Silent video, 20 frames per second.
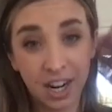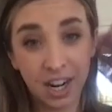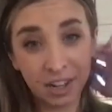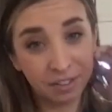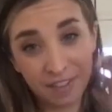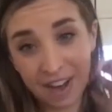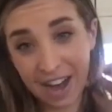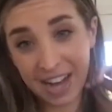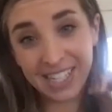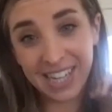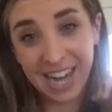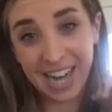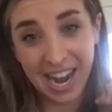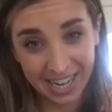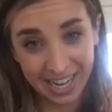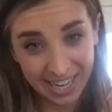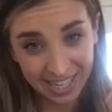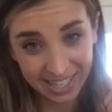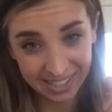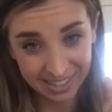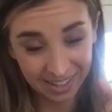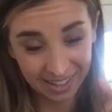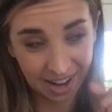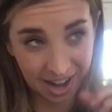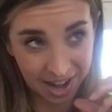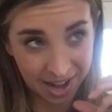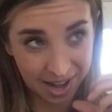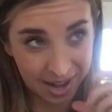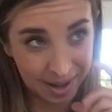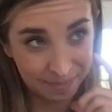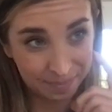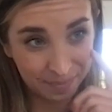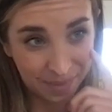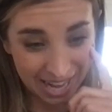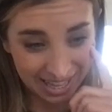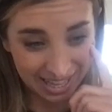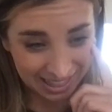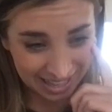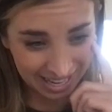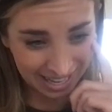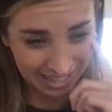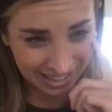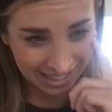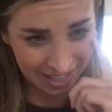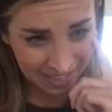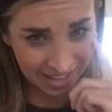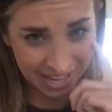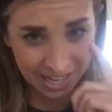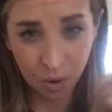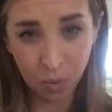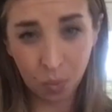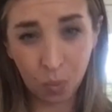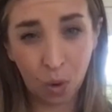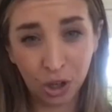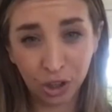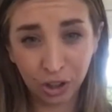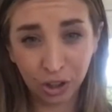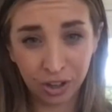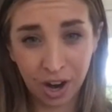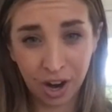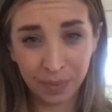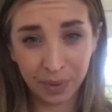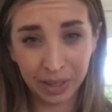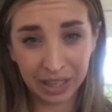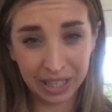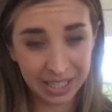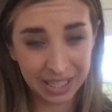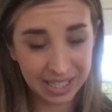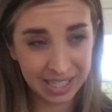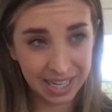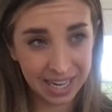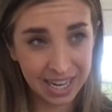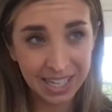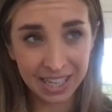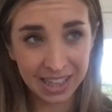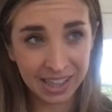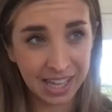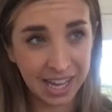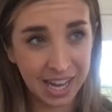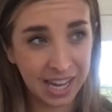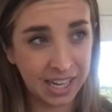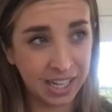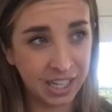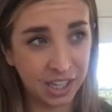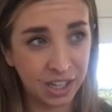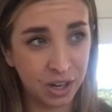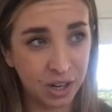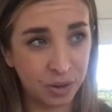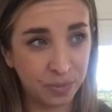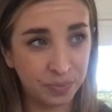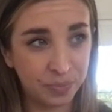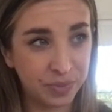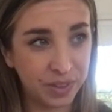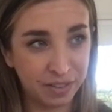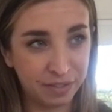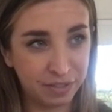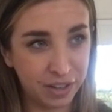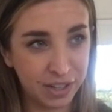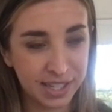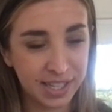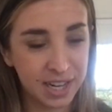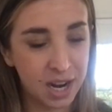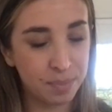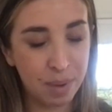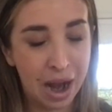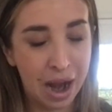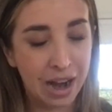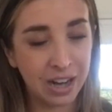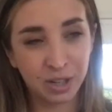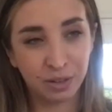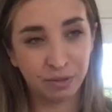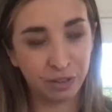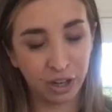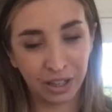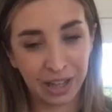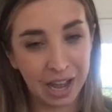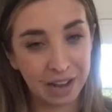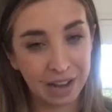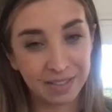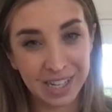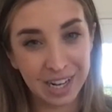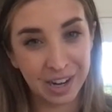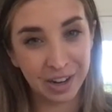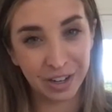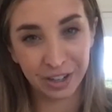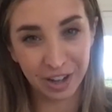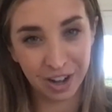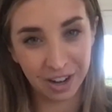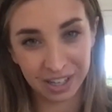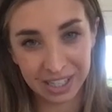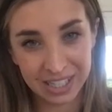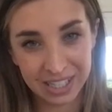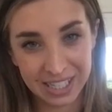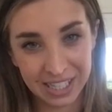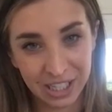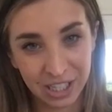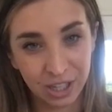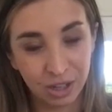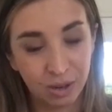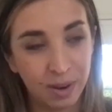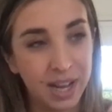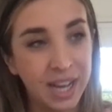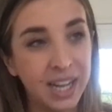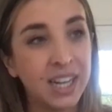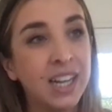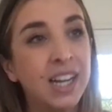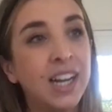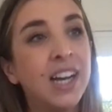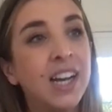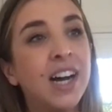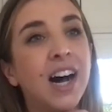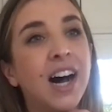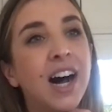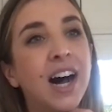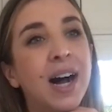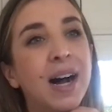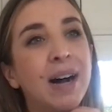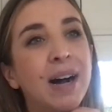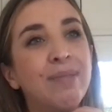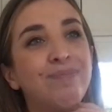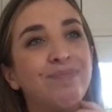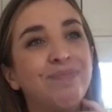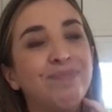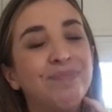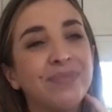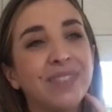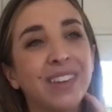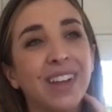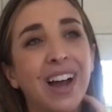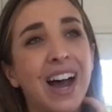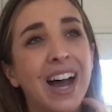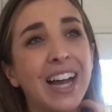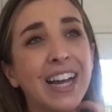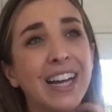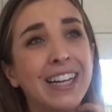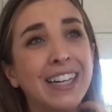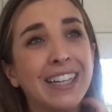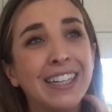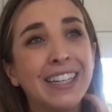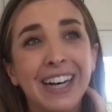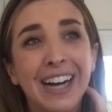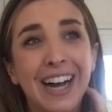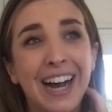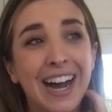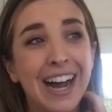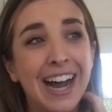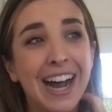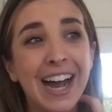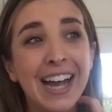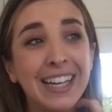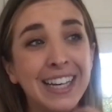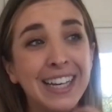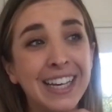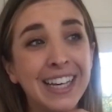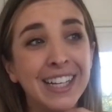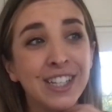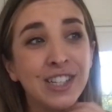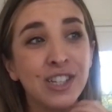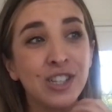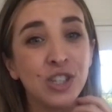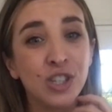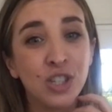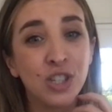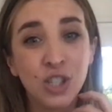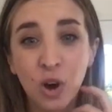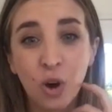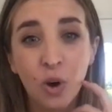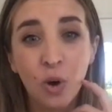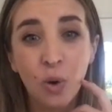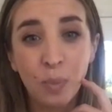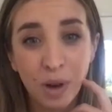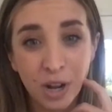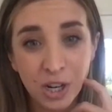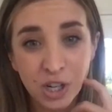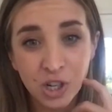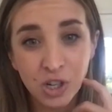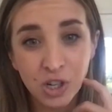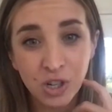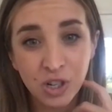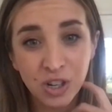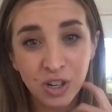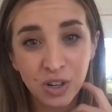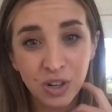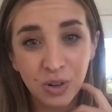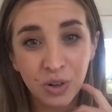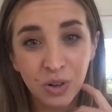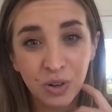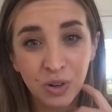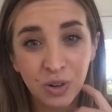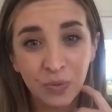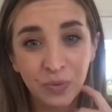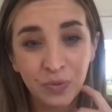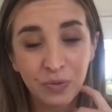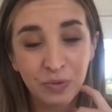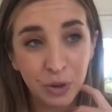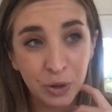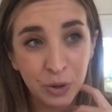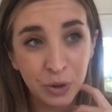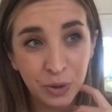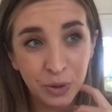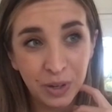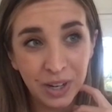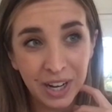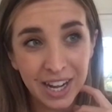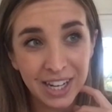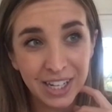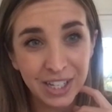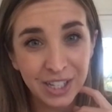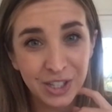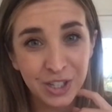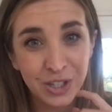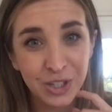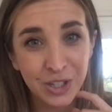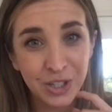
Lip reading: done a fad diet. I think that they don't work. They're not realistic. And if it's not practical for your lifestyle, you're not going to stick to it. I eat so much food and